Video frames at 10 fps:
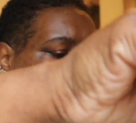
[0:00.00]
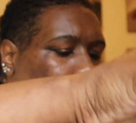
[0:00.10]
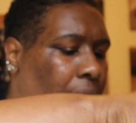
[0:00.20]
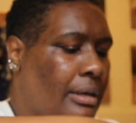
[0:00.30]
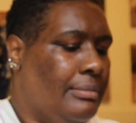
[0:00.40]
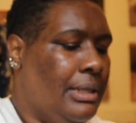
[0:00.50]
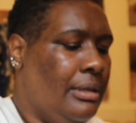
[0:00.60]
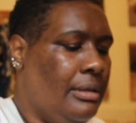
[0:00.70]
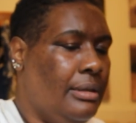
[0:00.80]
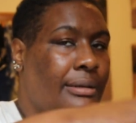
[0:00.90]

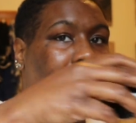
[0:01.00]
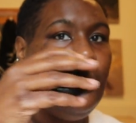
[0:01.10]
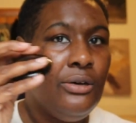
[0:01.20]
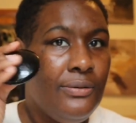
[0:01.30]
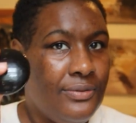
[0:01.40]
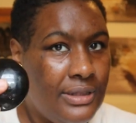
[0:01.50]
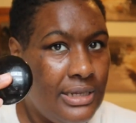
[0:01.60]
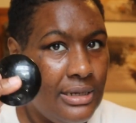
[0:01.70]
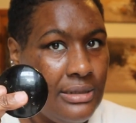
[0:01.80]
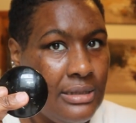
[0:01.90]
Letting go of
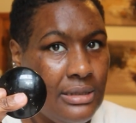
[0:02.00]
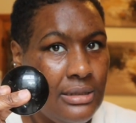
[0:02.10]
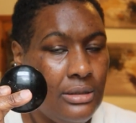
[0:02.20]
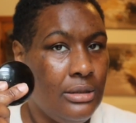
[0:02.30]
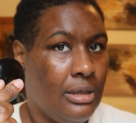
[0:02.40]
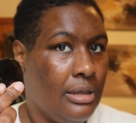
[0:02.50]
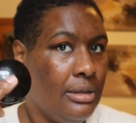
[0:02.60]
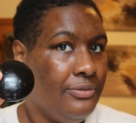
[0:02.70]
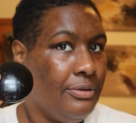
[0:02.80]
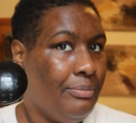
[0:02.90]
this
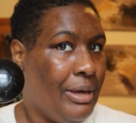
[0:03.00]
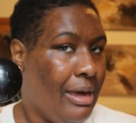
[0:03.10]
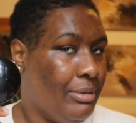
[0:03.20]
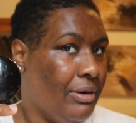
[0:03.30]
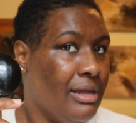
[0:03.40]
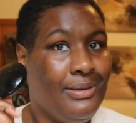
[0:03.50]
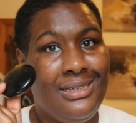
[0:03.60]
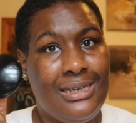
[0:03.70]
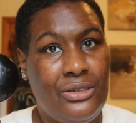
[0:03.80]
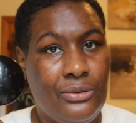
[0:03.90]
from Pat McGrath
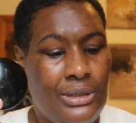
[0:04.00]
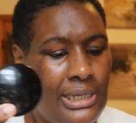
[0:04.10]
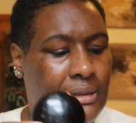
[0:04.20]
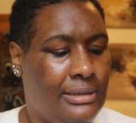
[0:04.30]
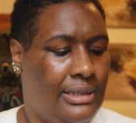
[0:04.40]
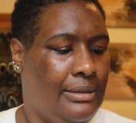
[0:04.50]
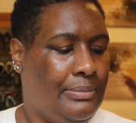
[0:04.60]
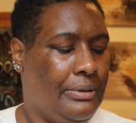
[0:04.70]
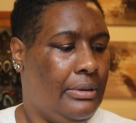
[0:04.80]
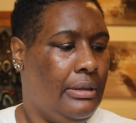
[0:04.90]
because I don't need the
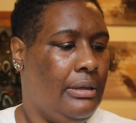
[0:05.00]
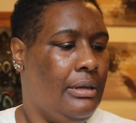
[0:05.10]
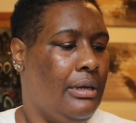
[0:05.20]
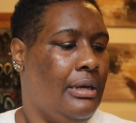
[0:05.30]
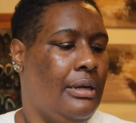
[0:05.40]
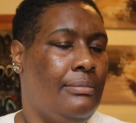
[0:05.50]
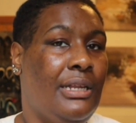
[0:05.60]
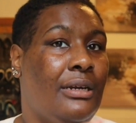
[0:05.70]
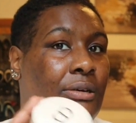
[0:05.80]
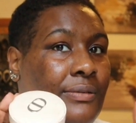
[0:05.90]
deep.
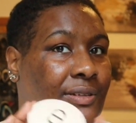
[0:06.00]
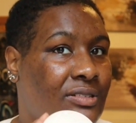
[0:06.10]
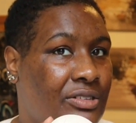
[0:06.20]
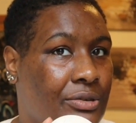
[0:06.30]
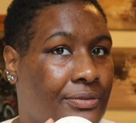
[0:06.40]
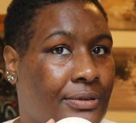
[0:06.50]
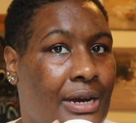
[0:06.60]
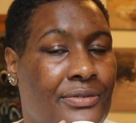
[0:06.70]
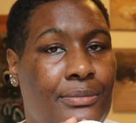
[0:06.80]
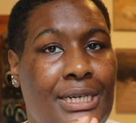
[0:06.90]
Letting go of this Dior
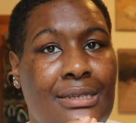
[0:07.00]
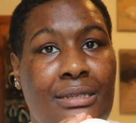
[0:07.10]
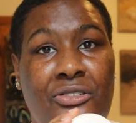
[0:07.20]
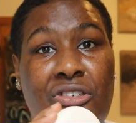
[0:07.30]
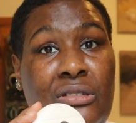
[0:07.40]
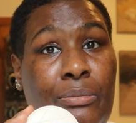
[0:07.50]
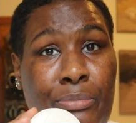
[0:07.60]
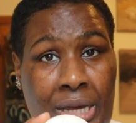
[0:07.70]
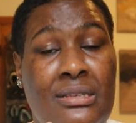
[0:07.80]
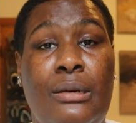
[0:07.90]
Forever because it's just a
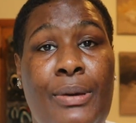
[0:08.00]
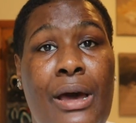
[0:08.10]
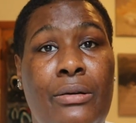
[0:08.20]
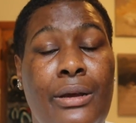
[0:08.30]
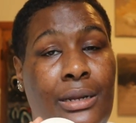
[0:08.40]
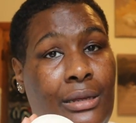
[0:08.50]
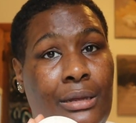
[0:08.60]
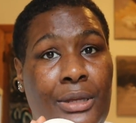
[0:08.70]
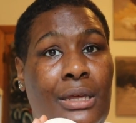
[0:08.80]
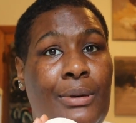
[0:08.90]
basic powder in a
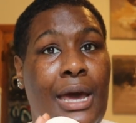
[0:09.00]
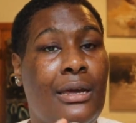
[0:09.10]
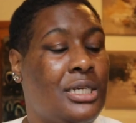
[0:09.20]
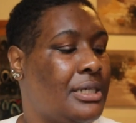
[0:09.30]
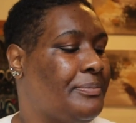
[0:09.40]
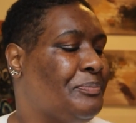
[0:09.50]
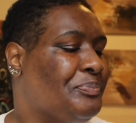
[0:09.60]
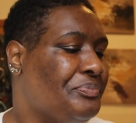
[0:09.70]
gimmicky packaging.